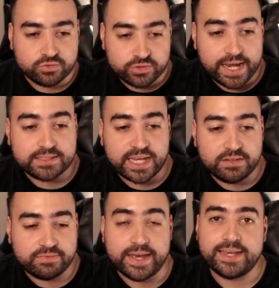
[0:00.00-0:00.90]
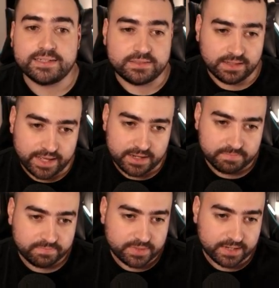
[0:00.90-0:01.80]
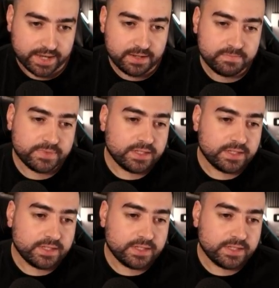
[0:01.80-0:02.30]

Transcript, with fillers: create a fake delay, okay?